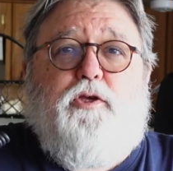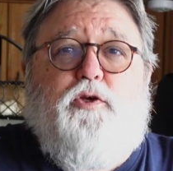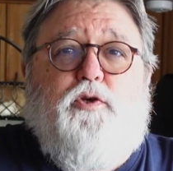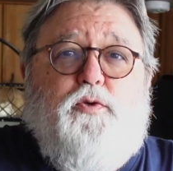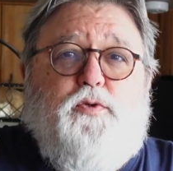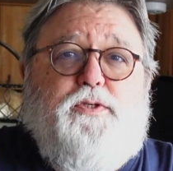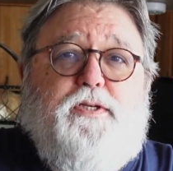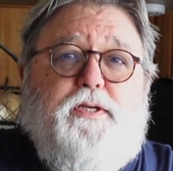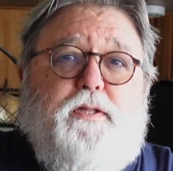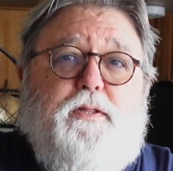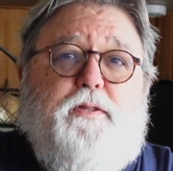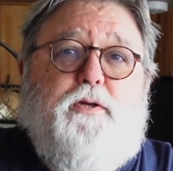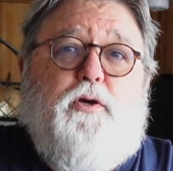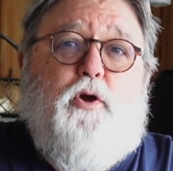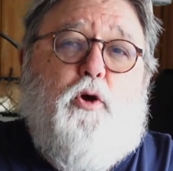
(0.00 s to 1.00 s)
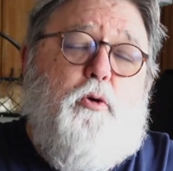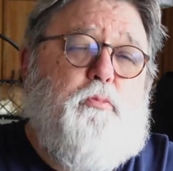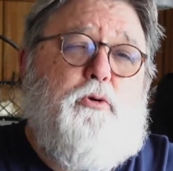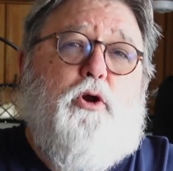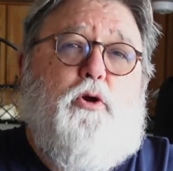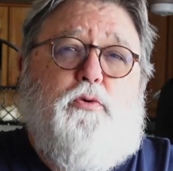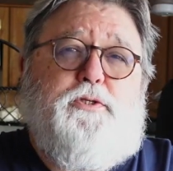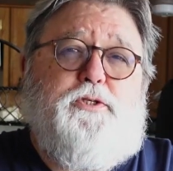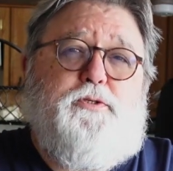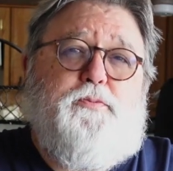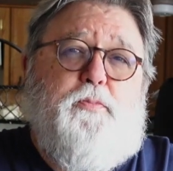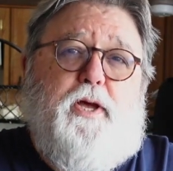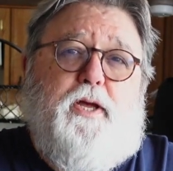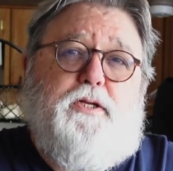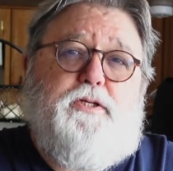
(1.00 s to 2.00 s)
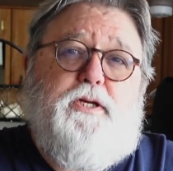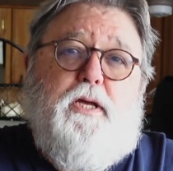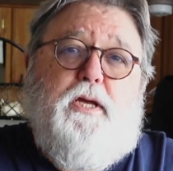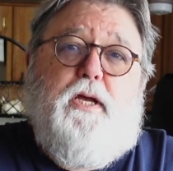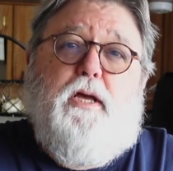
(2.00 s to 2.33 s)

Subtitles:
using the GoPro as much.